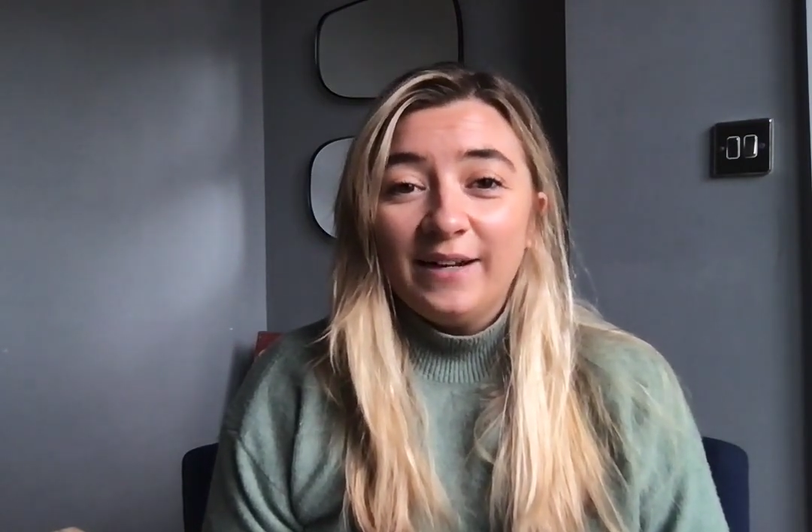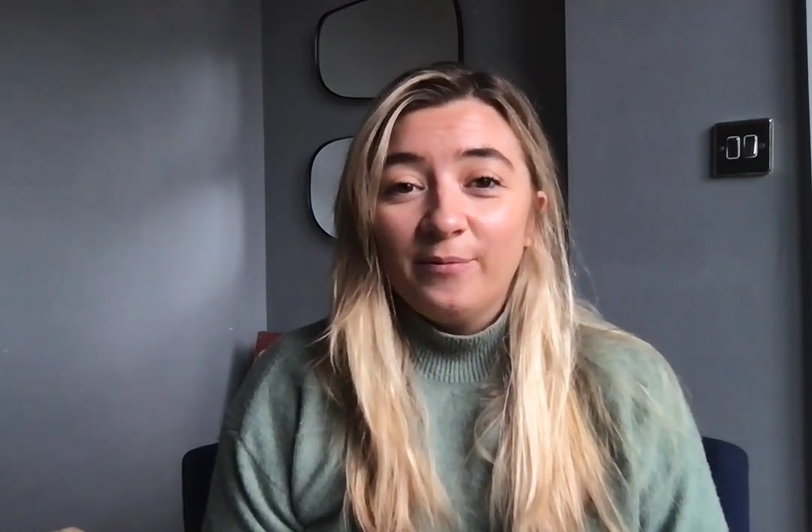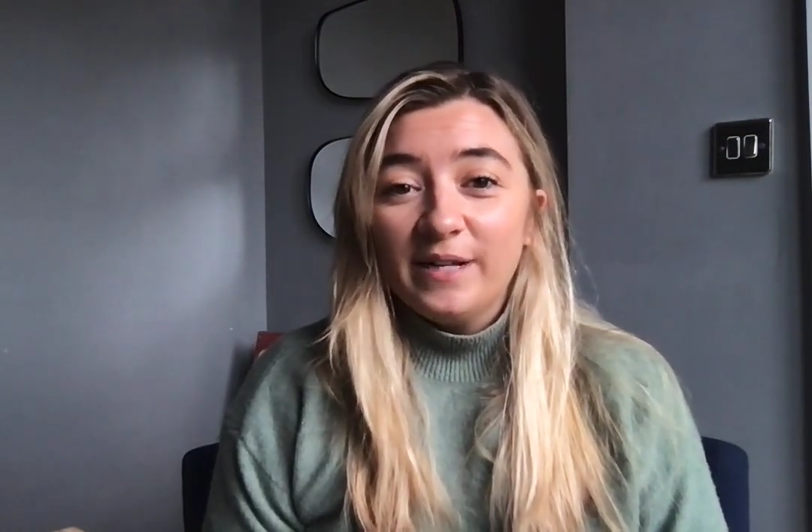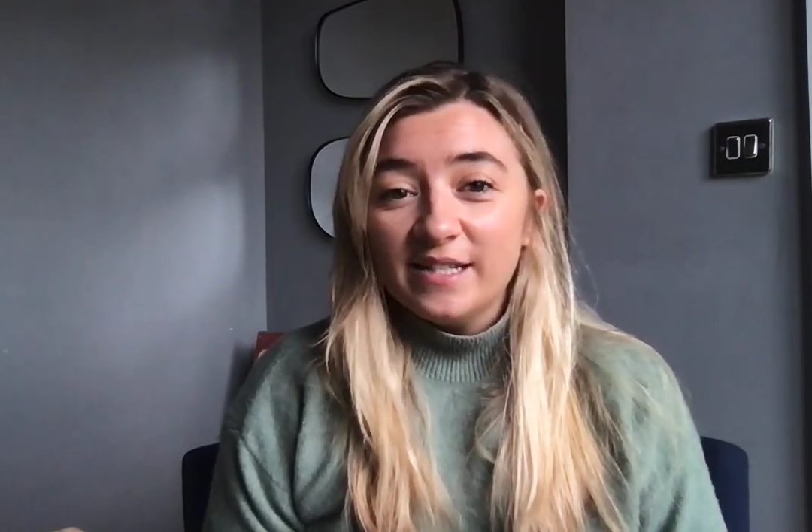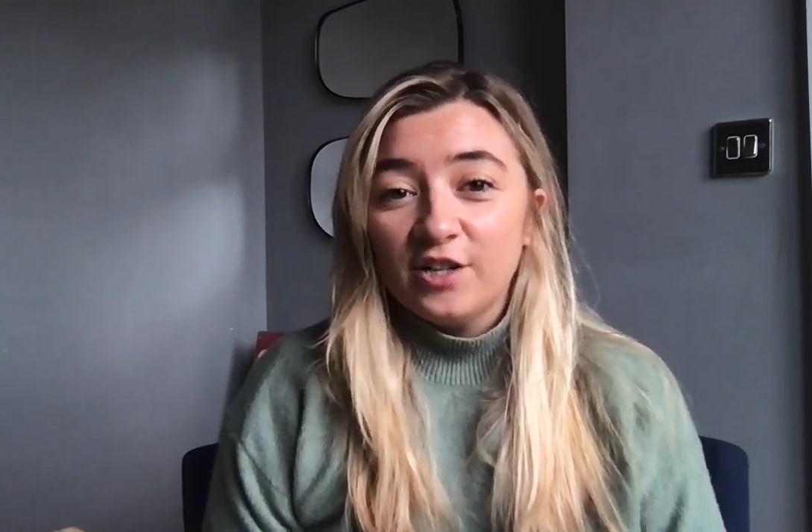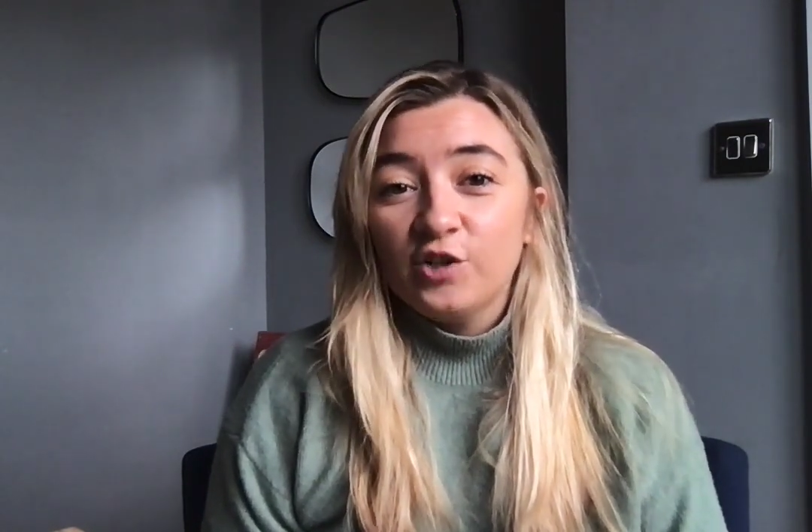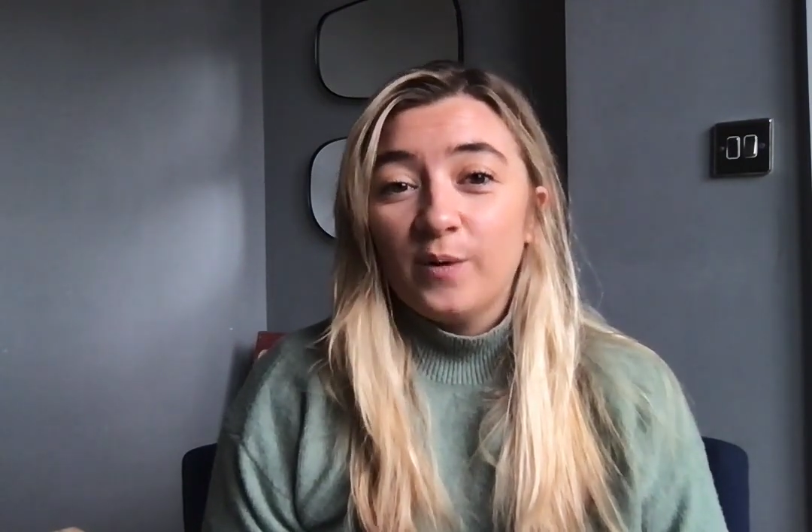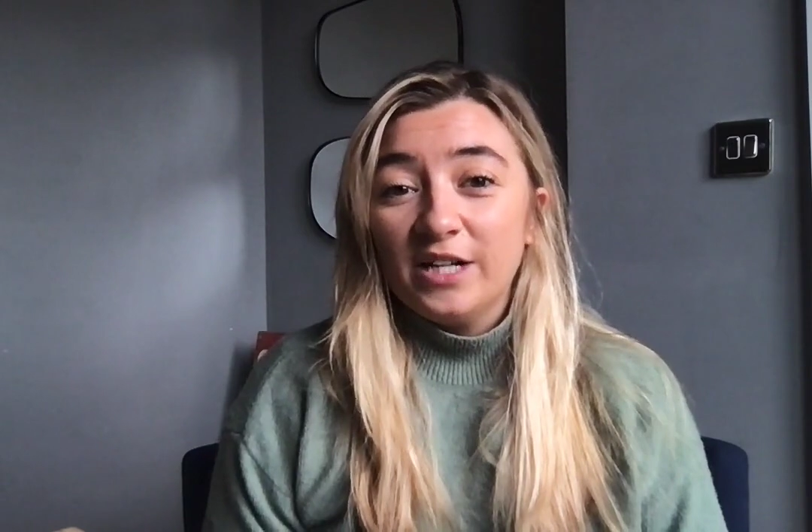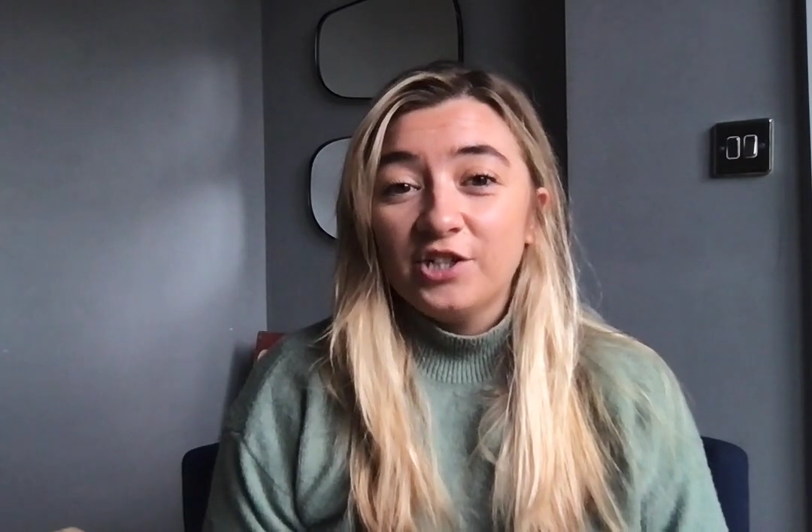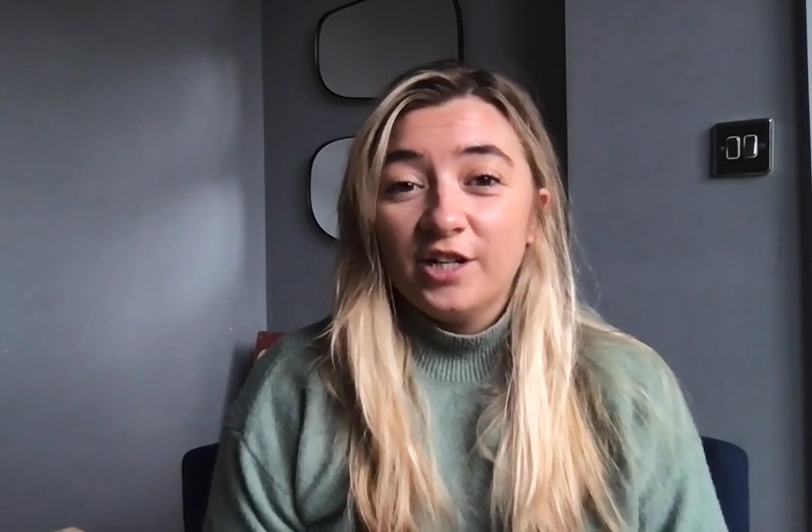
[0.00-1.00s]
research
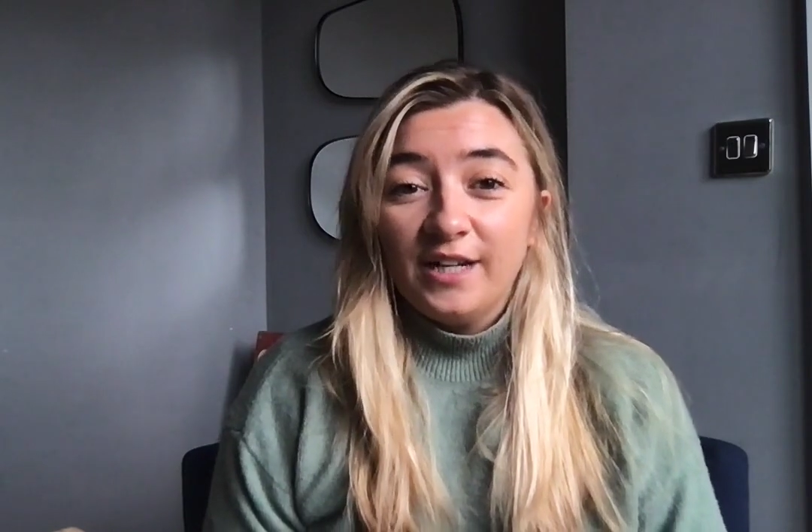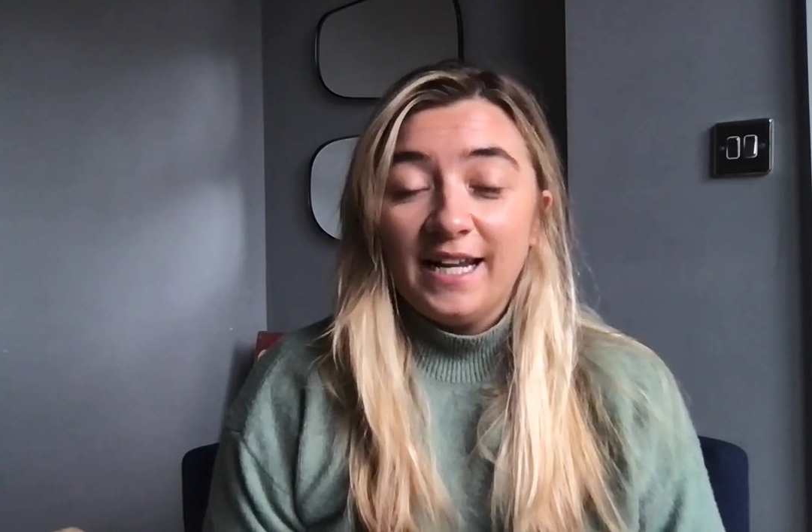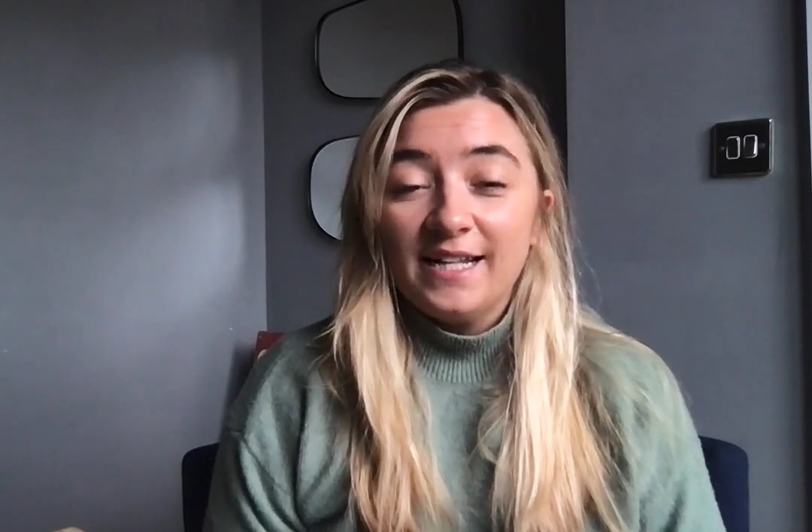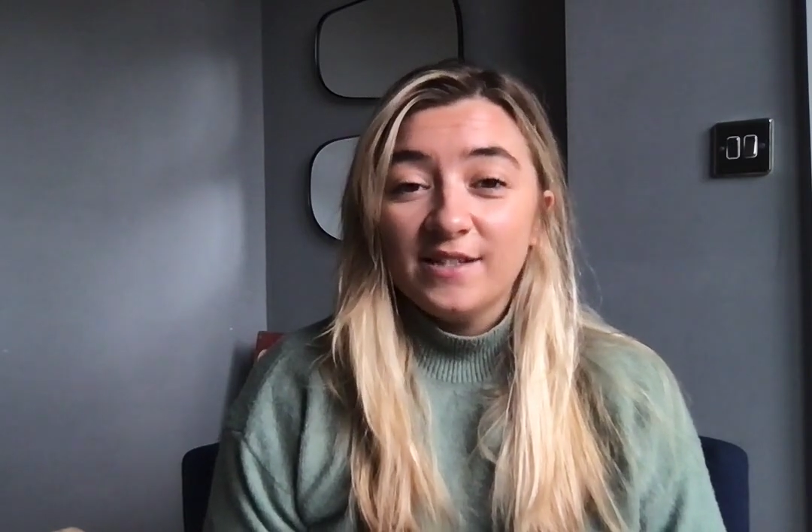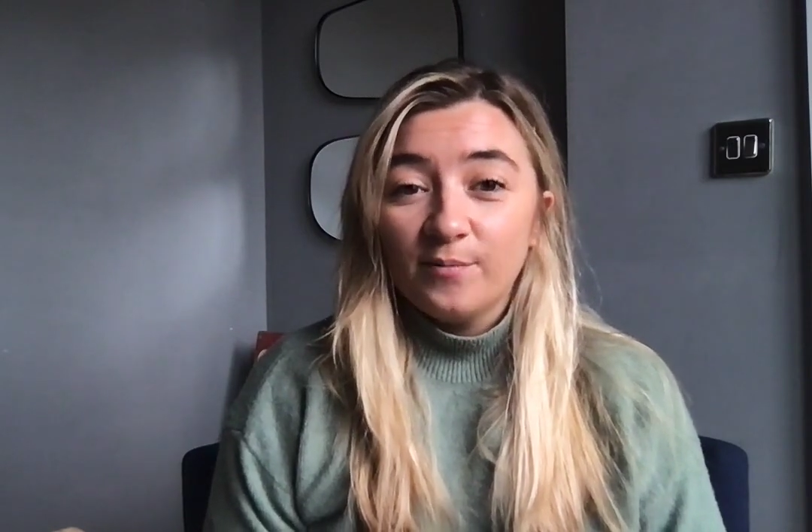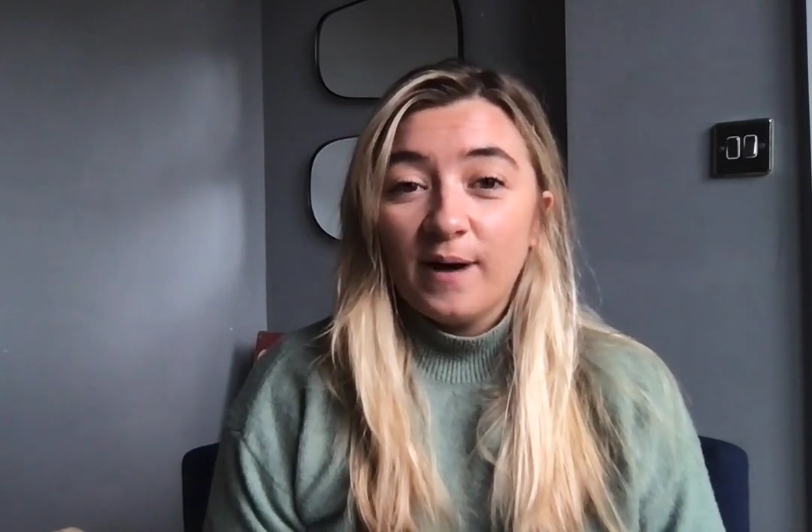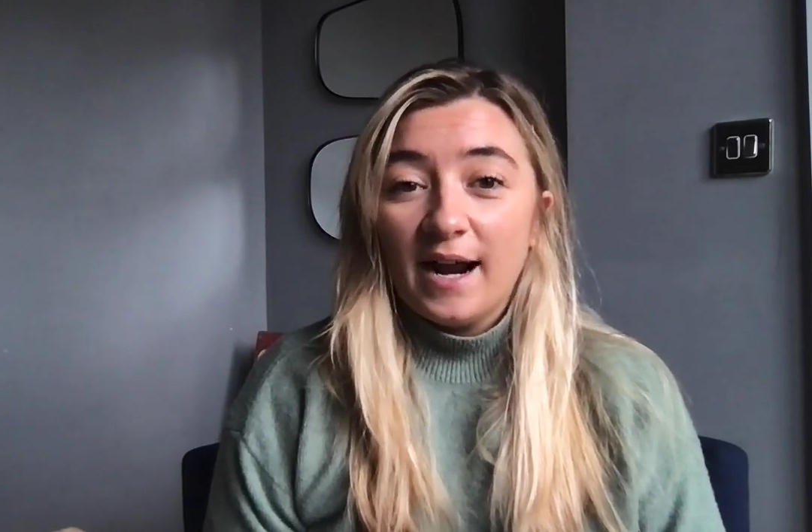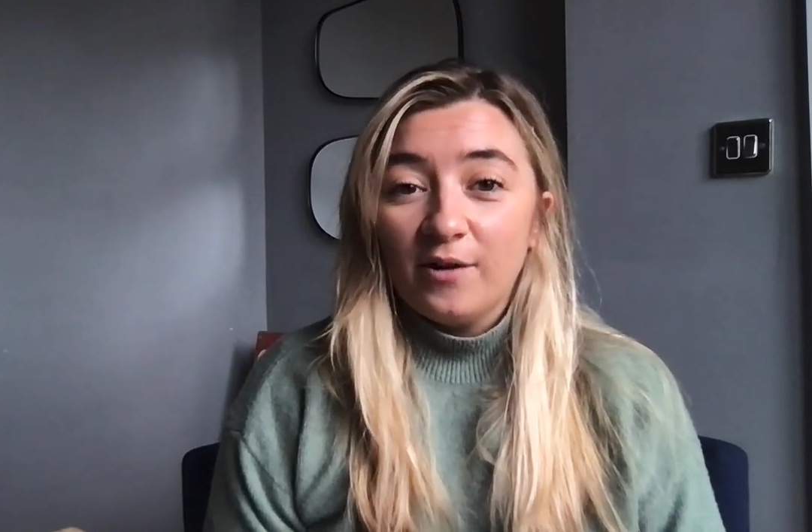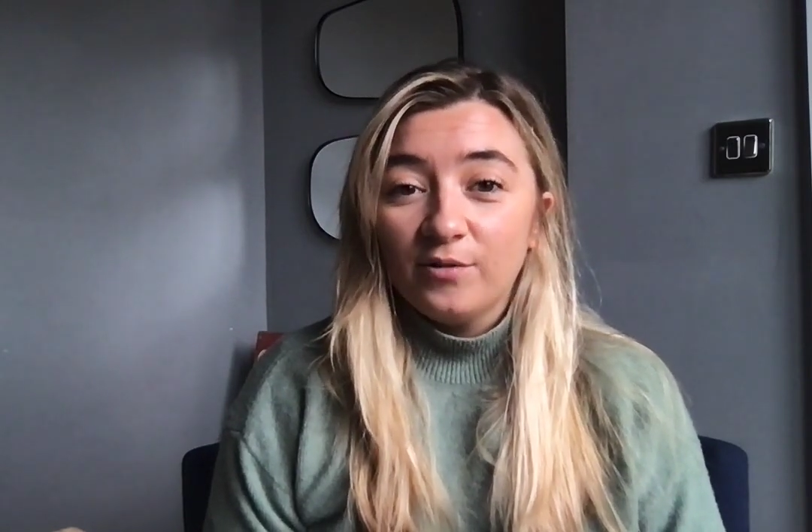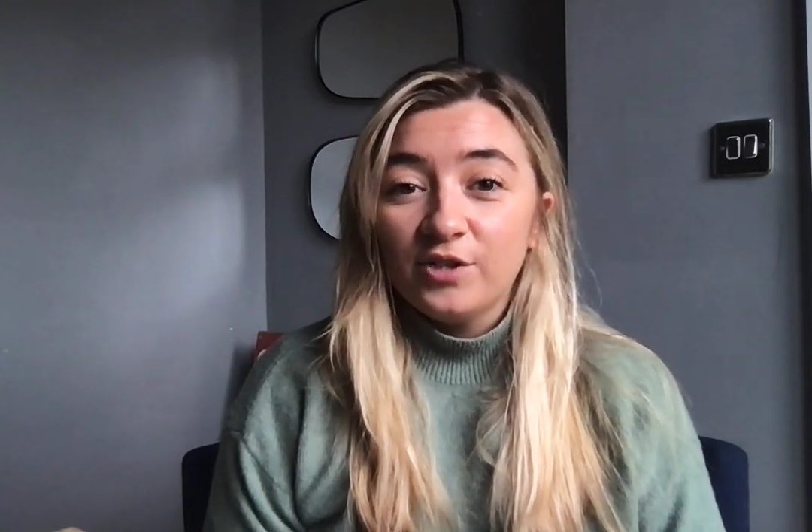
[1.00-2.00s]
question is
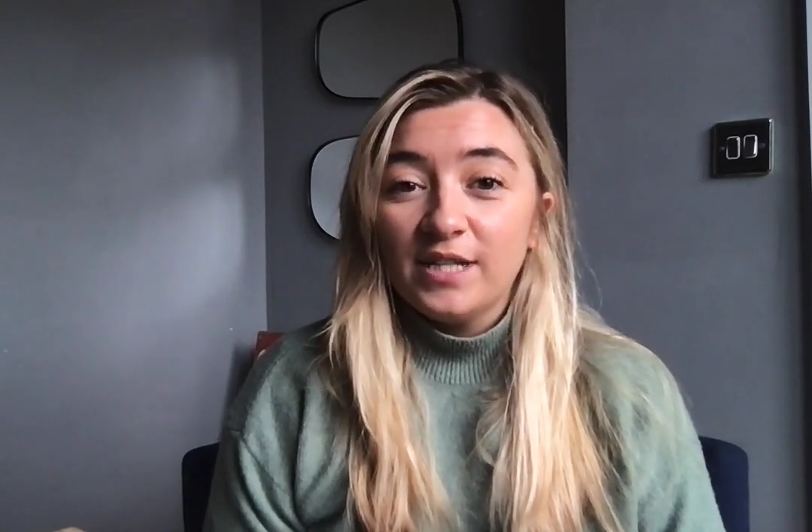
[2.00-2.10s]
around